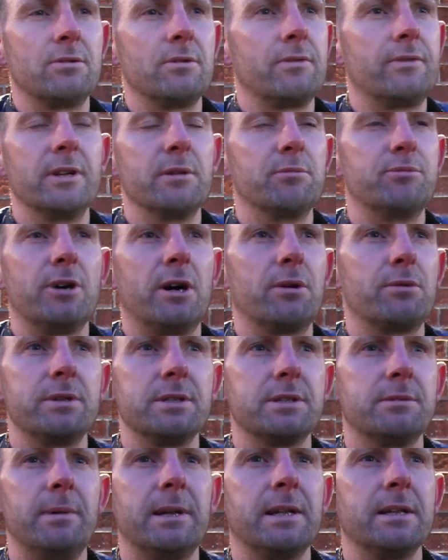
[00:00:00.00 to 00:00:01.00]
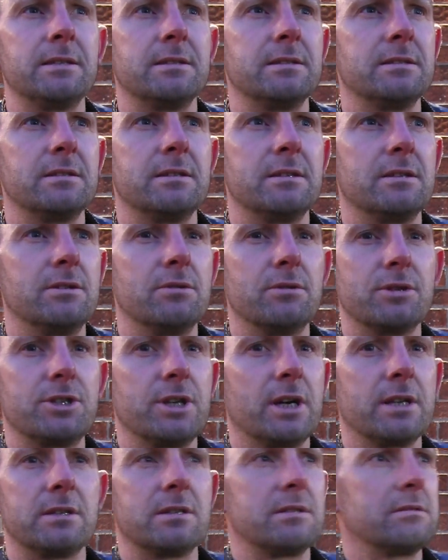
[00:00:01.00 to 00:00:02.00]
I don't feel proud at this minute, no
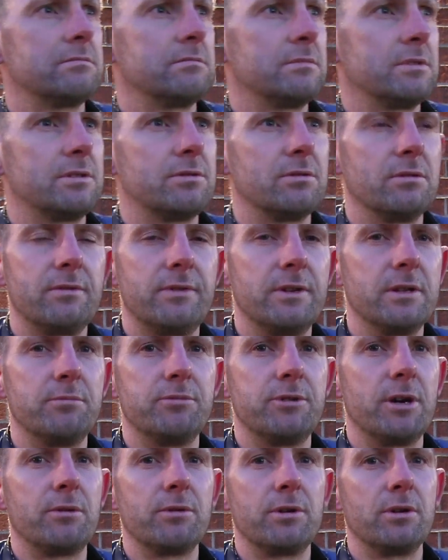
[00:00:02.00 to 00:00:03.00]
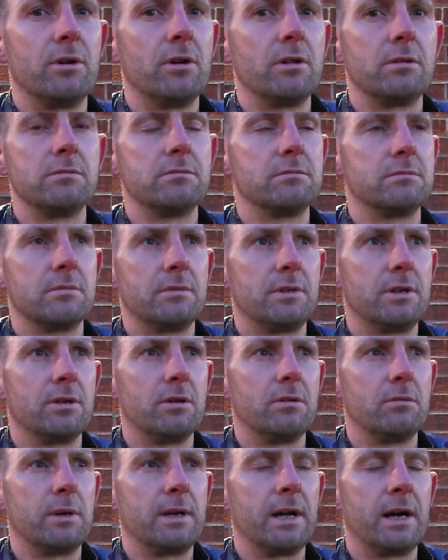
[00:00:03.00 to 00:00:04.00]
chance. I don't feel proud at all. You
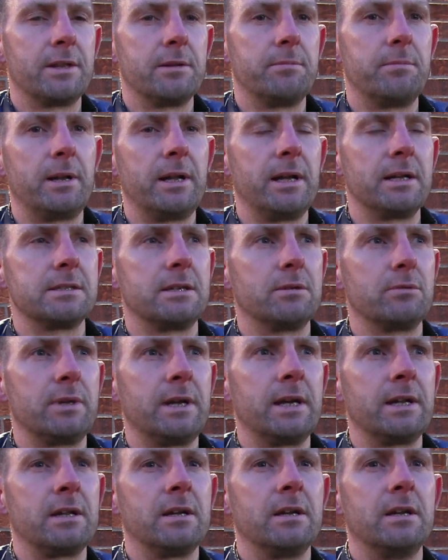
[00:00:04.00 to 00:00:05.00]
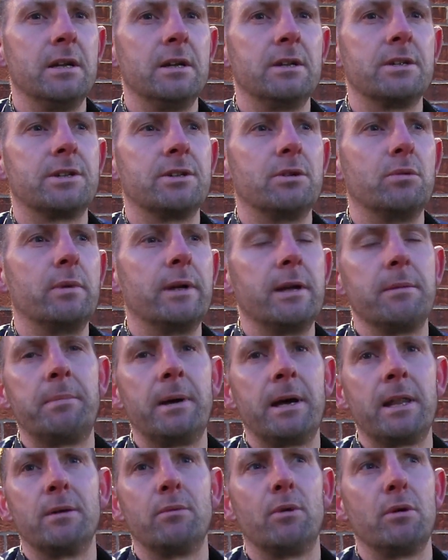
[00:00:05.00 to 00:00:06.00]
know, we had the players out there that are way
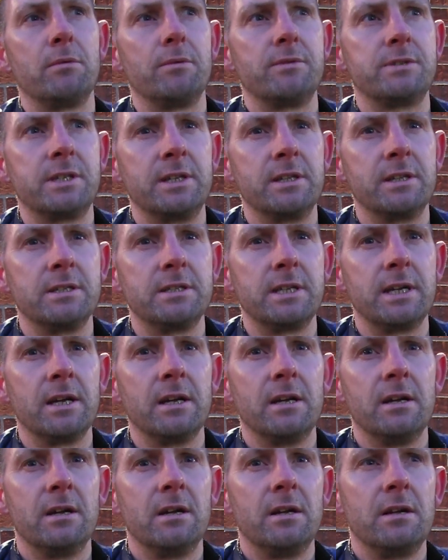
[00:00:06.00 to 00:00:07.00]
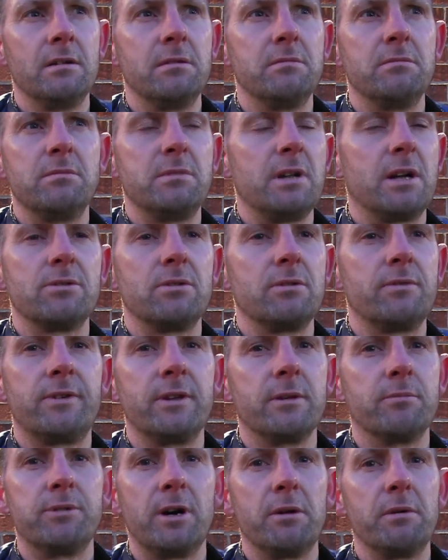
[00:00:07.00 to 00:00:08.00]
better than what we've seen today. I don't
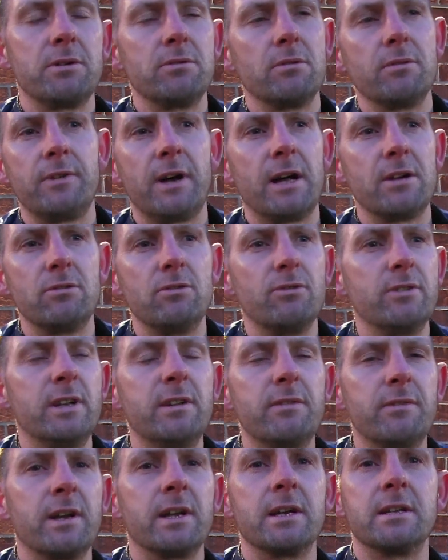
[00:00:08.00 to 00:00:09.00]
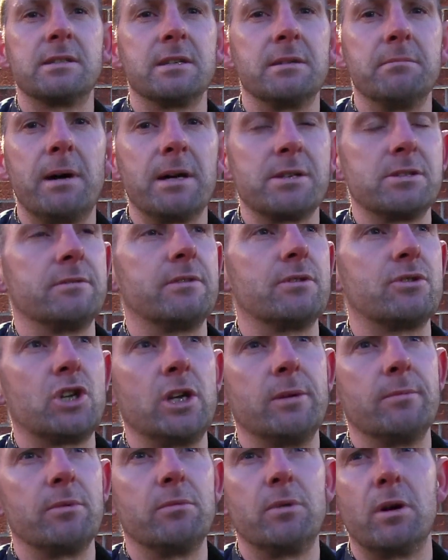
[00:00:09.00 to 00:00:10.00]
feel proud. I don't really think it's a massive
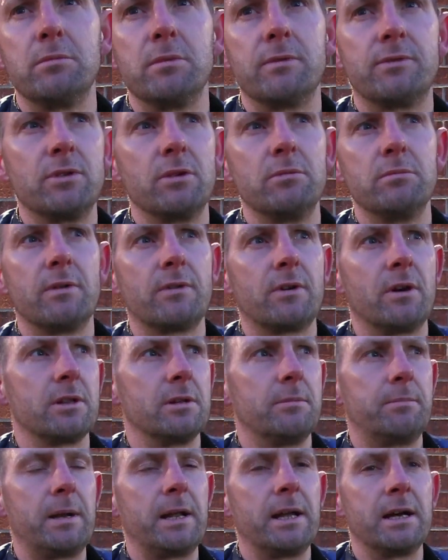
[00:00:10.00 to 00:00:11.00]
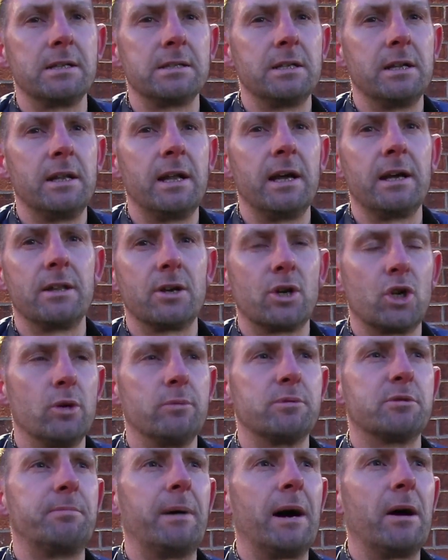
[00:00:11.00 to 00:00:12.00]
achievement what we've done. We've got the players in there, the
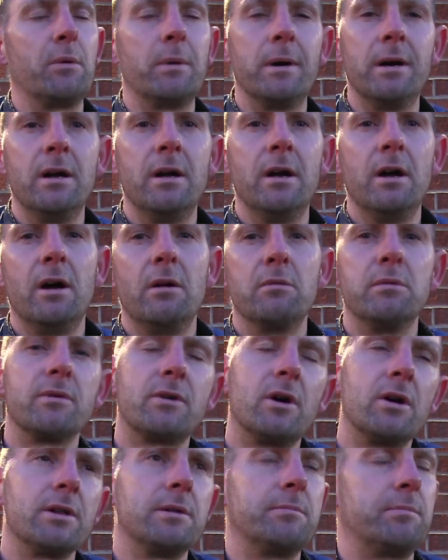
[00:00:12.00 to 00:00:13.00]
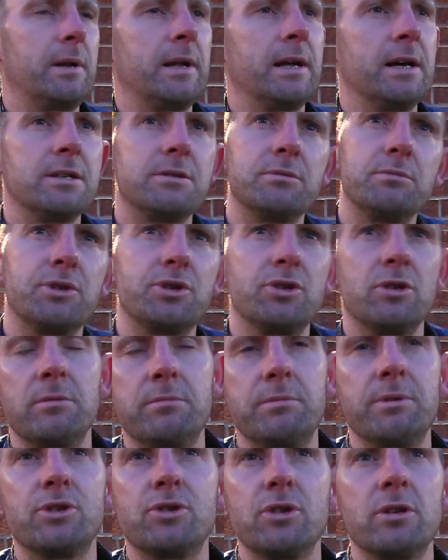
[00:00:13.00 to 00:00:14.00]
club's backward. We've got the players. We should
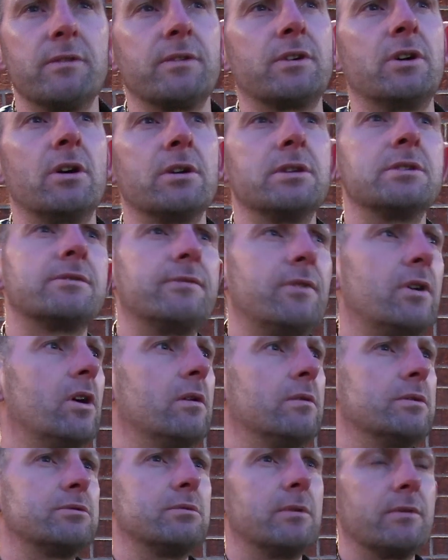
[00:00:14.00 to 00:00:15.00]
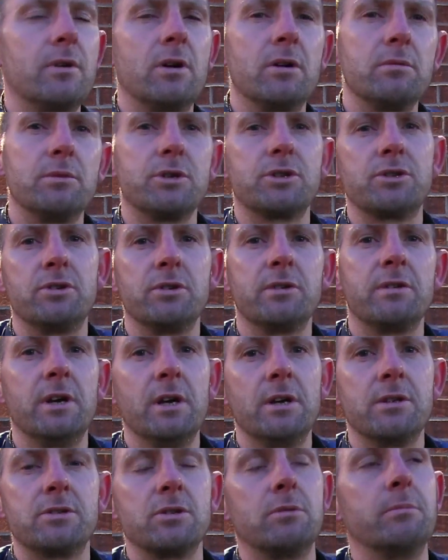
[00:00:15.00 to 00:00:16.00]
have gone as far as we've gone. We could.
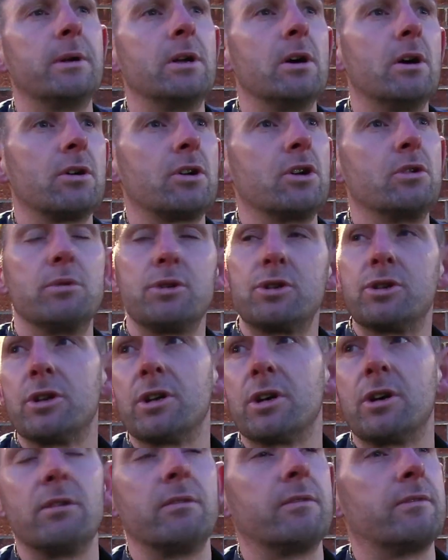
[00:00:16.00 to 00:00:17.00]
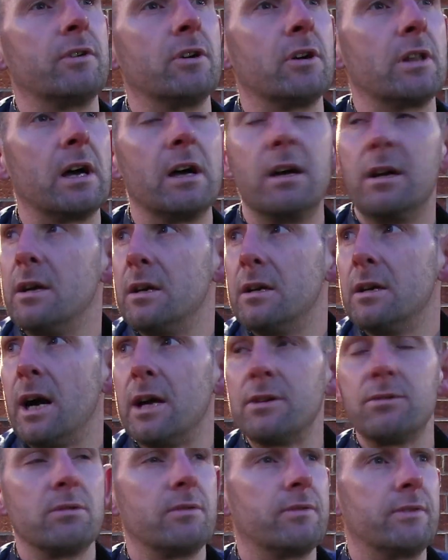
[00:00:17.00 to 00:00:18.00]
So many of them, we should have gone further.
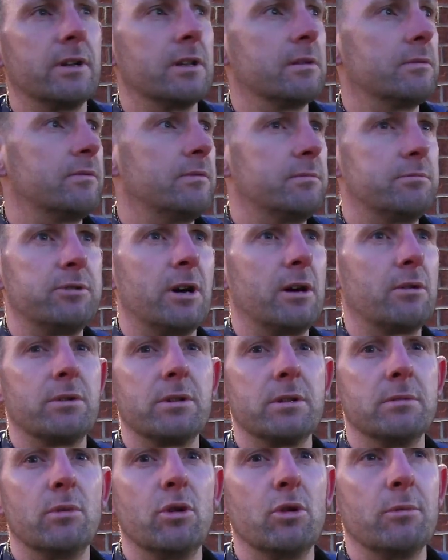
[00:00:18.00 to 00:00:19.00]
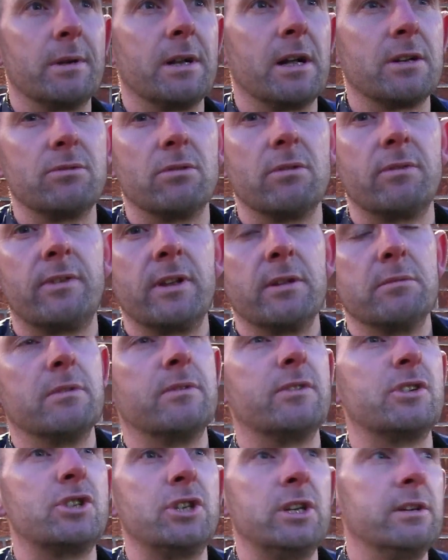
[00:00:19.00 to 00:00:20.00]
I don't feel proud at the moment. I don't feel
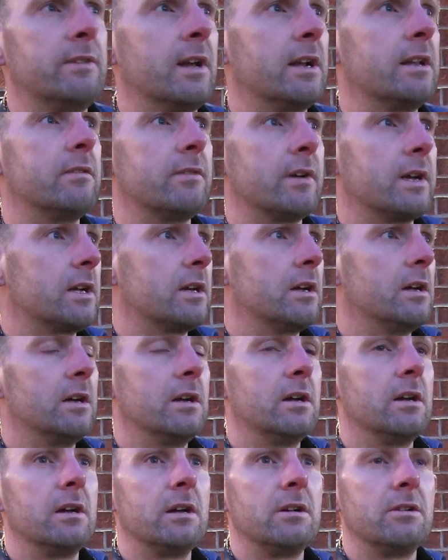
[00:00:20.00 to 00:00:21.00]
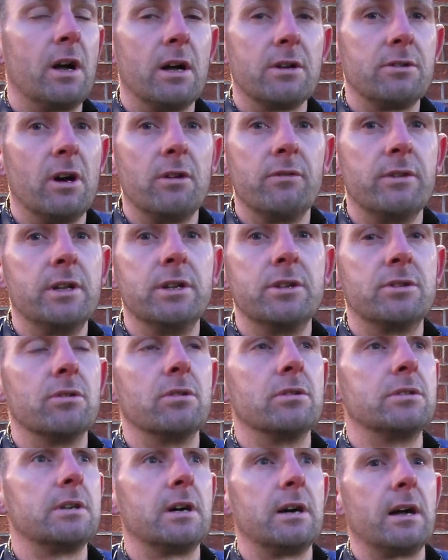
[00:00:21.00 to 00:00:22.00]
we've achieved anything. I really
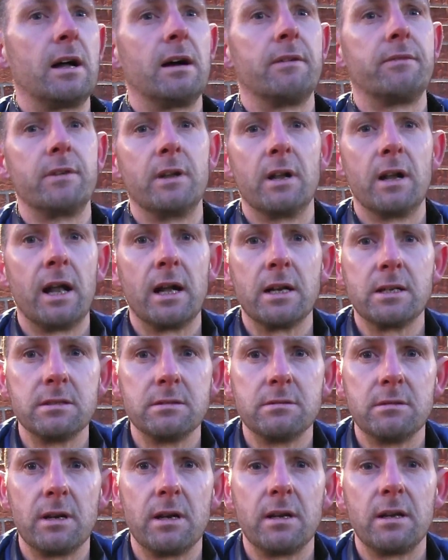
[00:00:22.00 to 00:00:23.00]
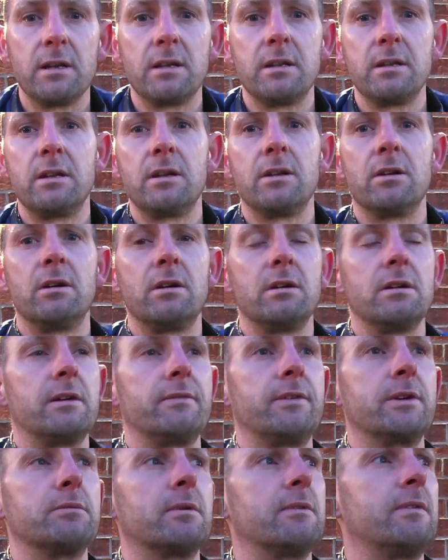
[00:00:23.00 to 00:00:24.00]
don't. I feel that, you know,
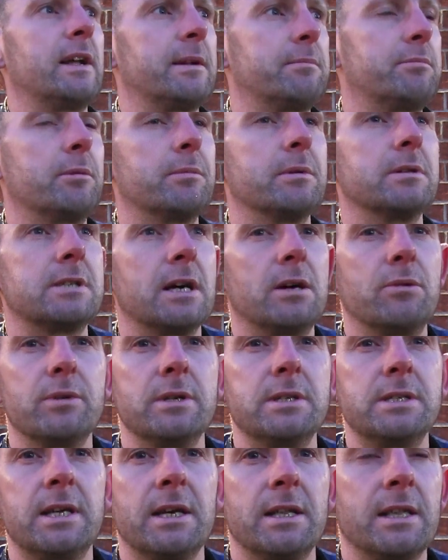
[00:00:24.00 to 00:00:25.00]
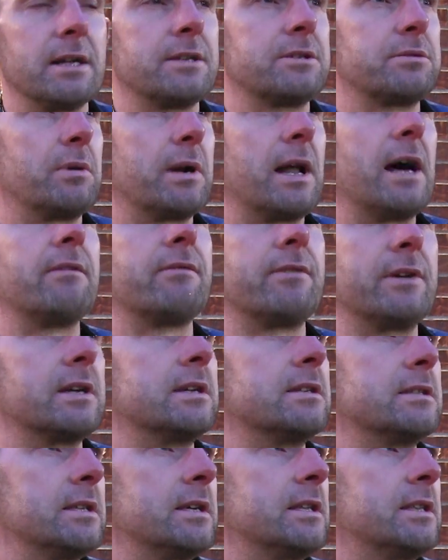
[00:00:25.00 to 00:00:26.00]
let people down the day, and that's what I
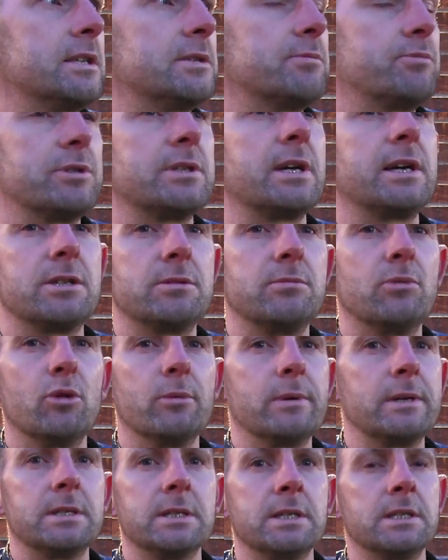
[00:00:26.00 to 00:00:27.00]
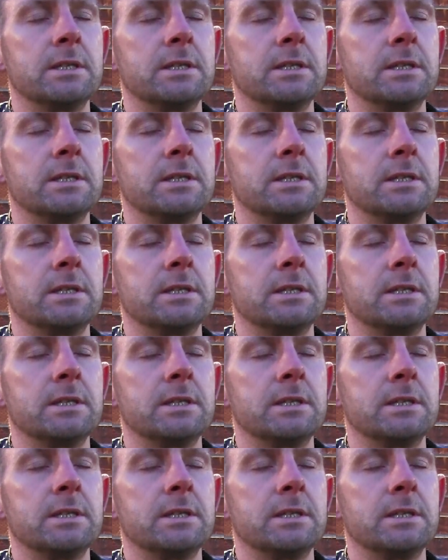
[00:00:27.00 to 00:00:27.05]
think at this precise moment.